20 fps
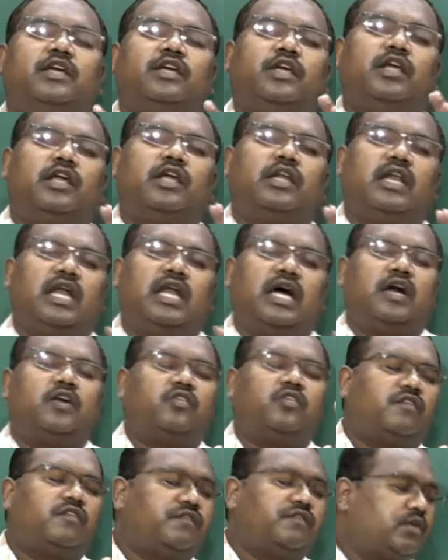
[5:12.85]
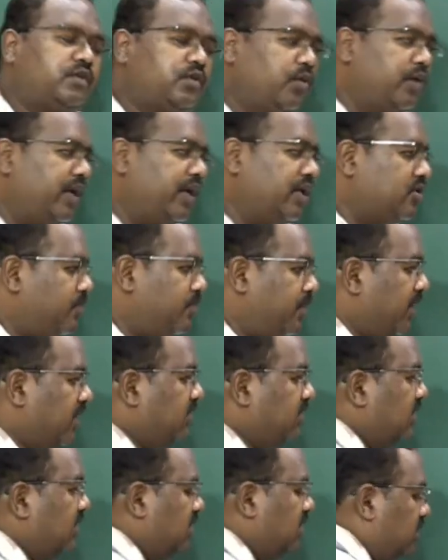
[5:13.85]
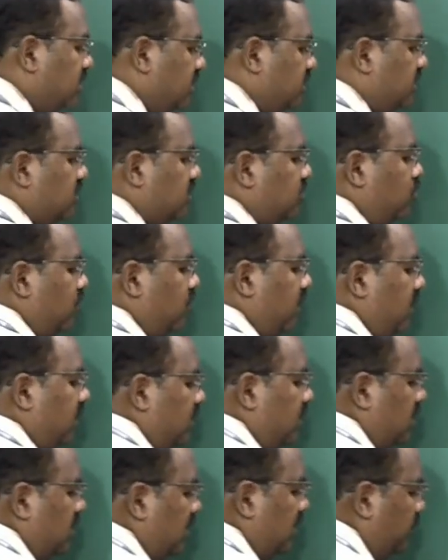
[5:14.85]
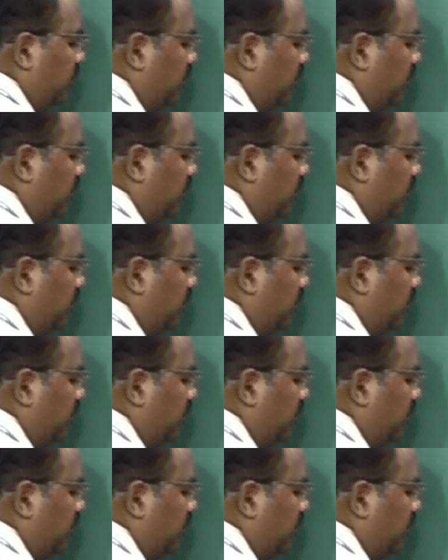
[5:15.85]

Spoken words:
a lot of storage space. This is one